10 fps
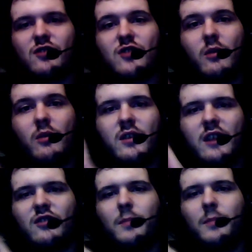showing their
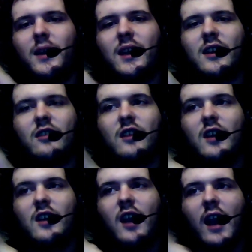speed and
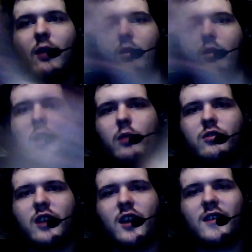how close
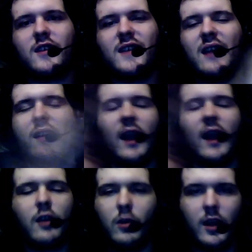they are to get. I
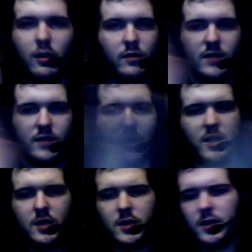loved that.